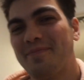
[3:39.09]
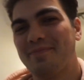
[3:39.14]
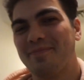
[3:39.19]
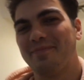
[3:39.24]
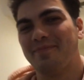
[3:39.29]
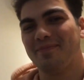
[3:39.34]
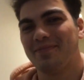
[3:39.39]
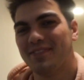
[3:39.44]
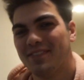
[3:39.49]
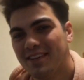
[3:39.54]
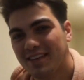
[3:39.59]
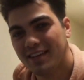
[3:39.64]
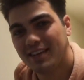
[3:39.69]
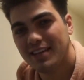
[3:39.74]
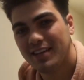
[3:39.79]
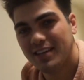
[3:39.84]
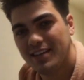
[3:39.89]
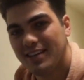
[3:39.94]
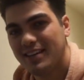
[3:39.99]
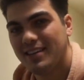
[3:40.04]
Are you
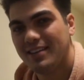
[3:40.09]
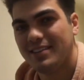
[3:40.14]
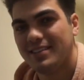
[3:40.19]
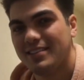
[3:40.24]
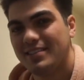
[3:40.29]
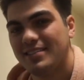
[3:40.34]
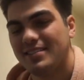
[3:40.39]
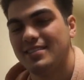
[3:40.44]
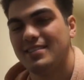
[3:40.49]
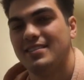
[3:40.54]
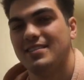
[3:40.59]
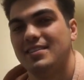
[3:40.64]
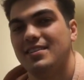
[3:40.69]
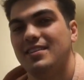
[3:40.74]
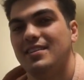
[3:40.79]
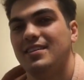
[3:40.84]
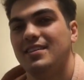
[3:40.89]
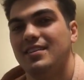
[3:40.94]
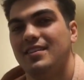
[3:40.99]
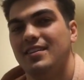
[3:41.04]
nervous?
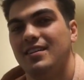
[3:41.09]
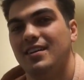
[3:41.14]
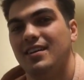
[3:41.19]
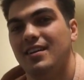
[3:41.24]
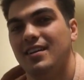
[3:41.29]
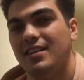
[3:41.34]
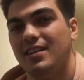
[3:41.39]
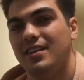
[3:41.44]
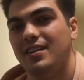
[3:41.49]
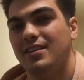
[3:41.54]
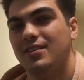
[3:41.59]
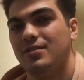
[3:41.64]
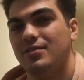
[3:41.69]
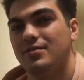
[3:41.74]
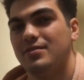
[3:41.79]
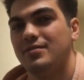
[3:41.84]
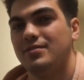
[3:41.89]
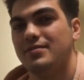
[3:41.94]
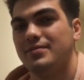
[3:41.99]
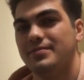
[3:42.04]
A
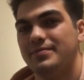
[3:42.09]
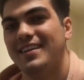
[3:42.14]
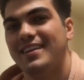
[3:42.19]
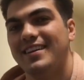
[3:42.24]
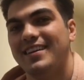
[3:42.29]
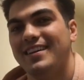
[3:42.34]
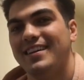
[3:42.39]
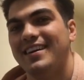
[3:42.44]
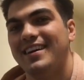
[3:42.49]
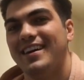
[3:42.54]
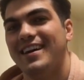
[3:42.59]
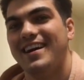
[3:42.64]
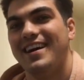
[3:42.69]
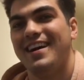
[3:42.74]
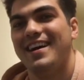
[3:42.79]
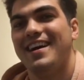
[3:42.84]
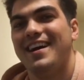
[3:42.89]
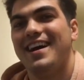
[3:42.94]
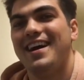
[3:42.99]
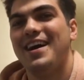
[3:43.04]
little.
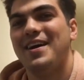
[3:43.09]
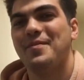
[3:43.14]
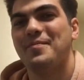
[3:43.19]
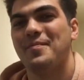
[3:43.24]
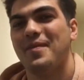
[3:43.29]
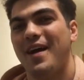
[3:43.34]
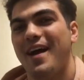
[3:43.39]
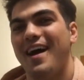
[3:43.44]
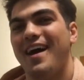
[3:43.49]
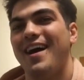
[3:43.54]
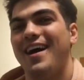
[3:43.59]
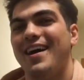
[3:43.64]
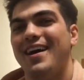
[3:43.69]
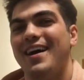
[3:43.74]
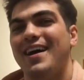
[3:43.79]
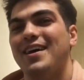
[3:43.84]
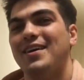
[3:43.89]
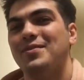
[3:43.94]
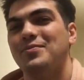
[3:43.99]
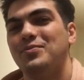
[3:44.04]
You've got it.
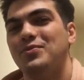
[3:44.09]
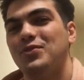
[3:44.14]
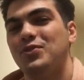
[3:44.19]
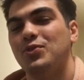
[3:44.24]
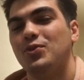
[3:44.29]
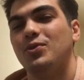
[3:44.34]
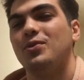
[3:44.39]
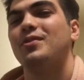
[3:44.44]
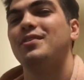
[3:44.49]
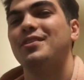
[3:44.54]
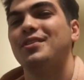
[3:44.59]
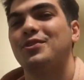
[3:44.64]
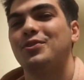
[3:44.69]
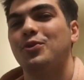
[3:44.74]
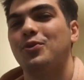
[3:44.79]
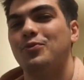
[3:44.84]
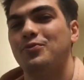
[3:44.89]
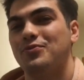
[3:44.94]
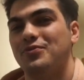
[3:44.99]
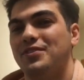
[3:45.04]
I'm not
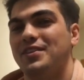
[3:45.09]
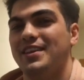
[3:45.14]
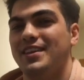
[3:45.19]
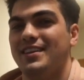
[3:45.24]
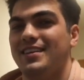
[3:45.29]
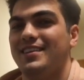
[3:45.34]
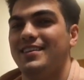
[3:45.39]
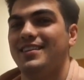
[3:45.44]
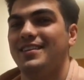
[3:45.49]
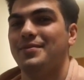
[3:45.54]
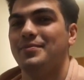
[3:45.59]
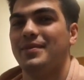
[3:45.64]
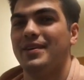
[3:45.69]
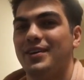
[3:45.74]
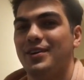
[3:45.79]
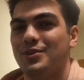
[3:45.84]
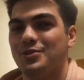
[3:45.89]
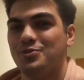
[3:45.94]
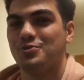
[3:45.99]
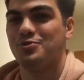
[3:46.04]
confident in
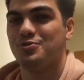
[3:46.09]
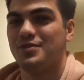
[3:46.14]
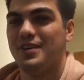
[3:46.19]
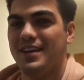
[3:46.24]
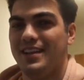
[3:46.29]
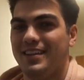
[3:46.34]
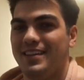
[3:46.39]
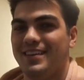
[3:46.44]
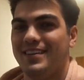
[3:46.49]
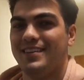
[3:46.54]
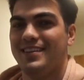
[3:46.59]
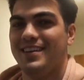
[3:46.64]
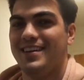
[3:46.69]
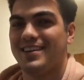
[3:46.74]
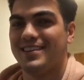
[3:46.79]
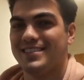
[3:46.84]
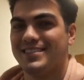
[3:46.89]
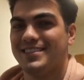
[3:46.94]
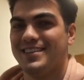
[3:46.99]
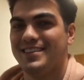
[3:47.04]
my Australian
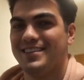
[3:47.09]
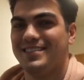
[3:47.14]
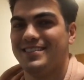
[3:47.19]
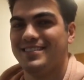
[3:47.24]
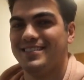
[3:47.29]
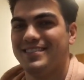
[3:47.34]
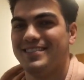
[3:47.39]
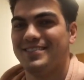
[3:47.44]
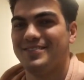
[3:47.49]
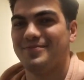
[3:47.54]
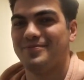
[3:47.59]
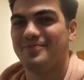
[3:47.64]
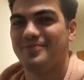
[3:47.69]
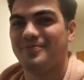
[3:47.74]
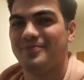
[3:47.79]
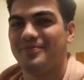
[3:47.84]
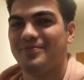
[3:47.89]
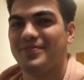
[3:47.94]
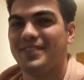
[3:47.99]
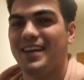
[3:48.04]
accent.
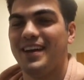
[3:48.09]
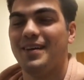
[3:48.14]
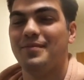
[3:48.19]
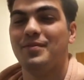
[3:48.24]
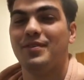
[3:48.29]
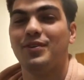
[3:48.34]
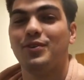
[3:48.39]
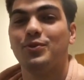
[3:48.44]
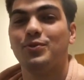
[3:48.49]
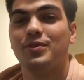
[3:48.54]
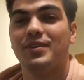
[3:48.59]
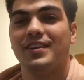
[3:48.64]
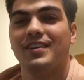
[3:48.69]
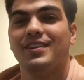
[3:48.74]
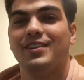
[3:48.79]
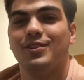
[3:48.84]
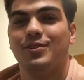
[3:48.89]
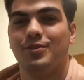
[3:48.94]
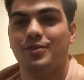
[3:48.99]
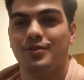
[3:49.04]
I'm good at
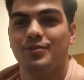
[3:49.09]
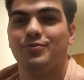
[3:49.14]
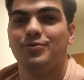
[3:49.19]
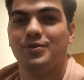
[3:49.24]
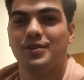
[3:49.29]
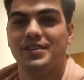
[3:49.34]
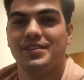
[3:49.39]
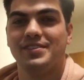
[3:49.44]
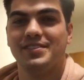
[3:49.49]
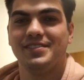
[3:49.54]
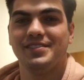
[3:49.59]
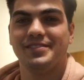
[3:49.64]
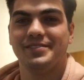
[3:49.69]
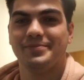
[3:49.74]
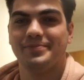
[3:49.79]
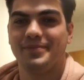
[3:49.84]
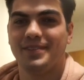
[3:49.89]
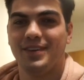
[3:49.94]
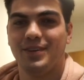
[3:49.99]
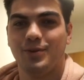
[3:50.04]
a lot of voices,
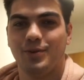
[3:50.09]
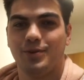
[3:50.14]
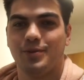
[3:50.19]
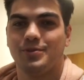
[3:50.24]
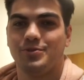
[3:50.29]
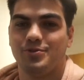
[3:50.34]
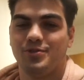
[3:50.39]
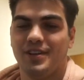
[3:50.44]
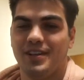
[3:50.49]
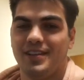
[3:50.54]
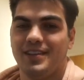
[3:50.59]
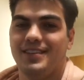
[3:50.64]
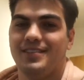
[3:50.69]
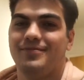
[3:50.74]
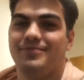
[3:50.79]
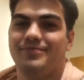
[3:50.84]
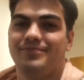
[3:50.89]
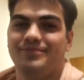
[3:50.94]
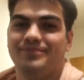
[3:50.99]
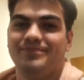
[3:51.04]
not
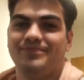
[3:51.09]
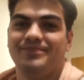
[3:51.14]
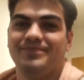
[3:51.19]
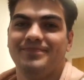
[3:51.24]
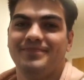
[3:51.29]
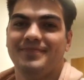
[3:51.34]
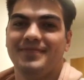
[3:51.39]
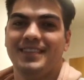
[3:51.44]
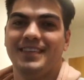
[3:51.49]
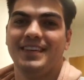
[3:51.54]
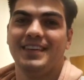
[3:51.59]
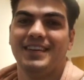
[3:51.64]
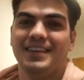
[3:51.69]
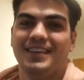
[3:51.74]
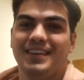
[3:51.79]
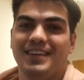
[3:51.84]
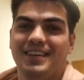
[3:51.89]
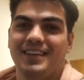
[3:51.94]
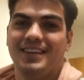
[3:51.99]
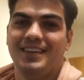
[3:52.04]
Australian. It's
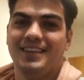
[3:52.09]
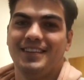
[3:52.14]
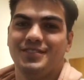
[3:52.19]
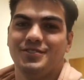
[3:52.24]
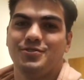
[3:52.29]
alright.